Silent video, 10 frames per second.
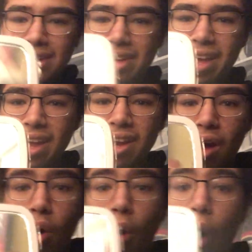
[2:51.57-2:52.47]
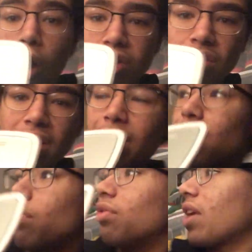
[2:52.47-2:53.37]
yeah, and also I could
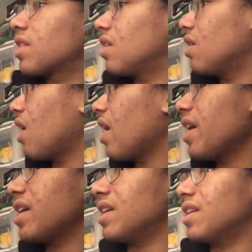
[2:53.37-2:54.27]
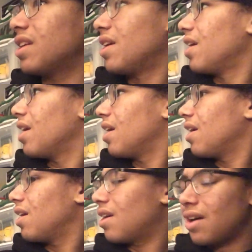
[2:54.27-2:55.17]
reflect the light.
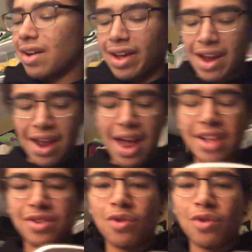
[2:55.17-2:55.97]
Okay, yeah, that's